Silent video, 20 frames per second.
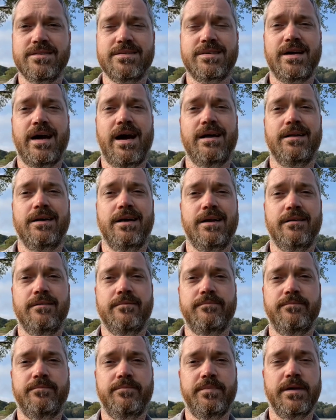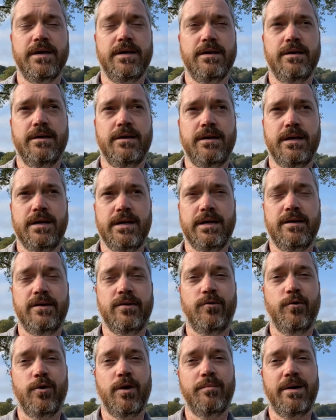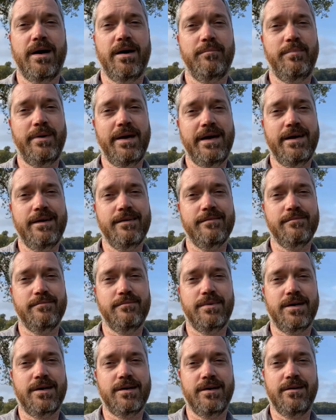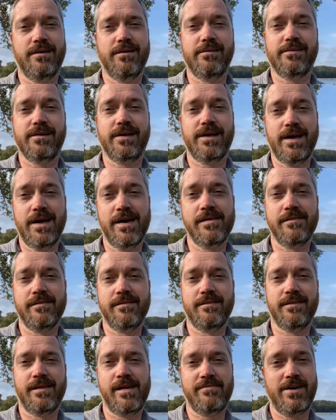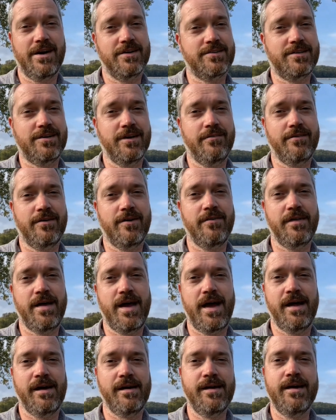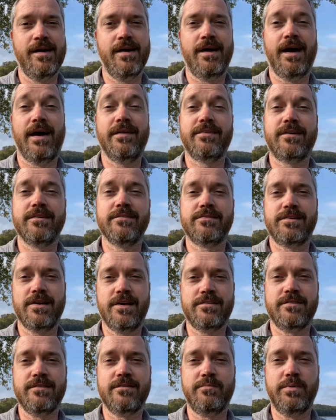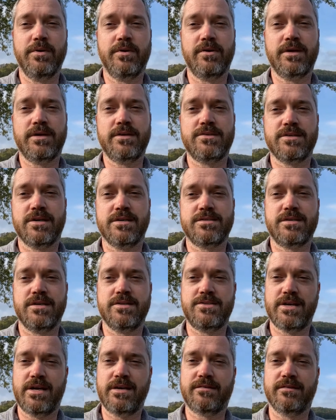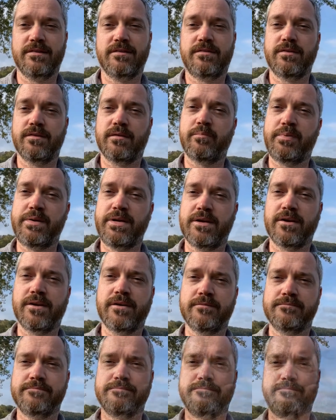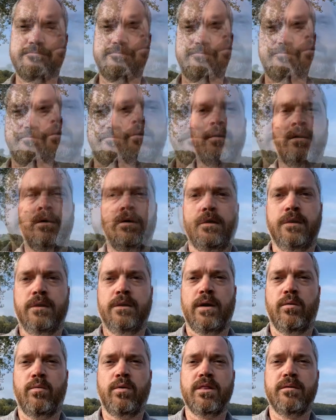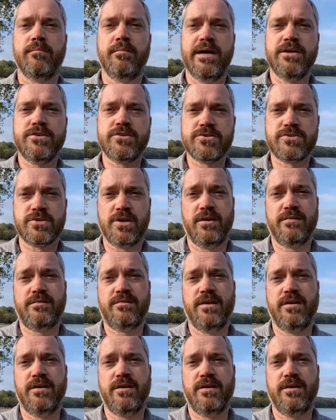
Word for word: skyline. And don't worry about bait because again, they've got you covered on that at the concessions building just adjacent to the pier. Now one of the major draws to